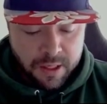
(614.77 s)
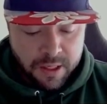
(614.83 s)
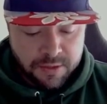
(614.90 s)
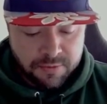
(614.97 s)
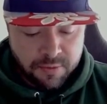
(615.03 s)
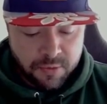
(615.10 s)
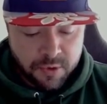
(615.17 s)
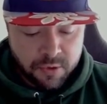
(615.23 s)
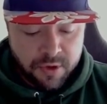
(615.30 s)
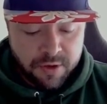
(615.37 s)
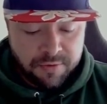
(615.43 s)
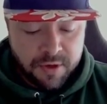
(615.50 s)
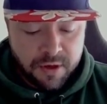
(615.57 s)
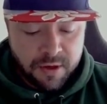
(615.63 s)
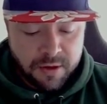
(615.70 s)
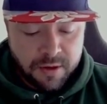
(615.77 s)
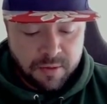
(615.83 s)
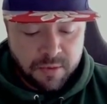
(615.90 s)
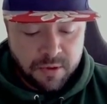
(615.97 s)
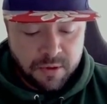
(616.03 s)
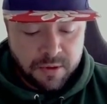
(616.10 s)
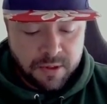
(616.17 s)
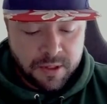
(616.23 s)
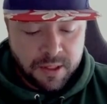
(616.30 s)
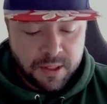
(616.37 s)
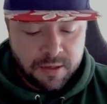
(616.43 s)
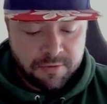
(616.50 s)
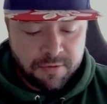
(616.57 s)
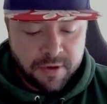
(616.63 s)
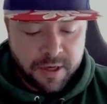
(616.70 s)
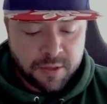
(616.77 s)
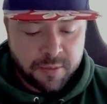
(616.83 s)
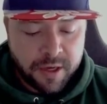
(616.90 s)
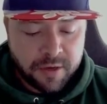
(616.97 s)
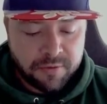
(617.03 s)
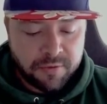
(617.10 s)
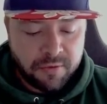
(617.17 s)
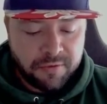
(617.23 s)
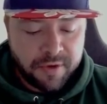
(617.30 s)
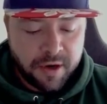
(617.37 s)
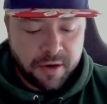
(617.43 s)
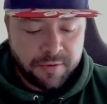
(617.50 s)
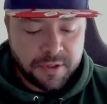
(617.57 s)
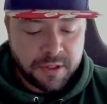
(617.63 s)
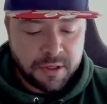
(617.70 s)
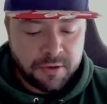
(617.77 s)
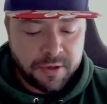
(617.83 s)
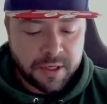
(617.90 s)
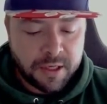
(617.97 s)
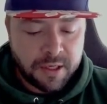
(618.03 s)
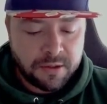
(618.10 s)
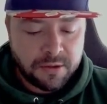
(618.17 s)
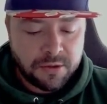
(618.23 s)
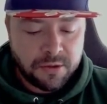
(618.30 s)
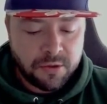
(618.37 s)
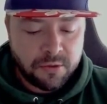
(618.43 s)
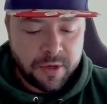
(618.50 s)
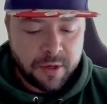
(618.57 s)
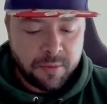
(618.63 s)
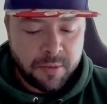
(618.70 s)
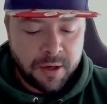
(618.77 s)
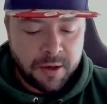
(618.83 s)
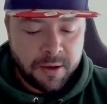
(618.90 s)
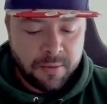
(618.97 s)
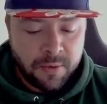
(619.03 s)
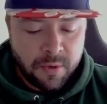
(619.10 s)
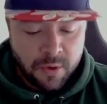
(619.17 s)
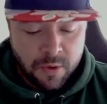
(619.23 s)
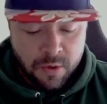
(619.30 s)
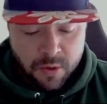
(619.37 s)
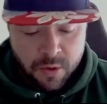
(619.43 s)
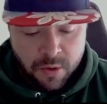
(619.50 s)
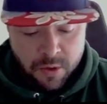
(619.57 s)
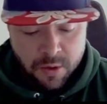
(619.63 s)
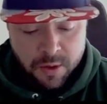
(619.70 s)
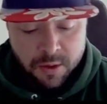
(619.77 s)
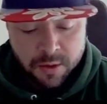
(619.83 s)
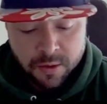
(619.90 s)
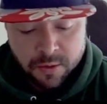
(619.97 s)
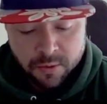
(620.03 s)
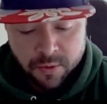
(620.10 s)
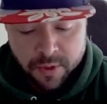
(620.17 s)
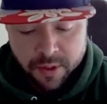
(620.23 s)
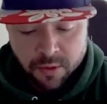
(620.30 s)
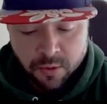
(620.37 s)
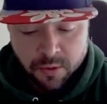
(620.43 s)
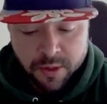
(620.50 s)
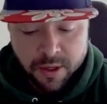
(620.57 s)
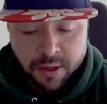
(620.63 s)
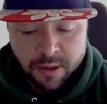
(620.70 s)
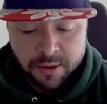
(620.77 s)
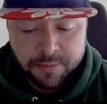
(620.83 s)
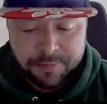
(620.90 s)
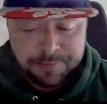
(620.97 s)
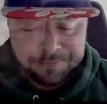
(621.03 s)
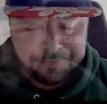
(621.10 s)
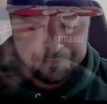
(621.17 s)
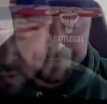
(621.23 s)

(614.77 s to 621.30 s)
cast from the graveyard ability, flashback for 5 generic and 2 red mana. A really cool card.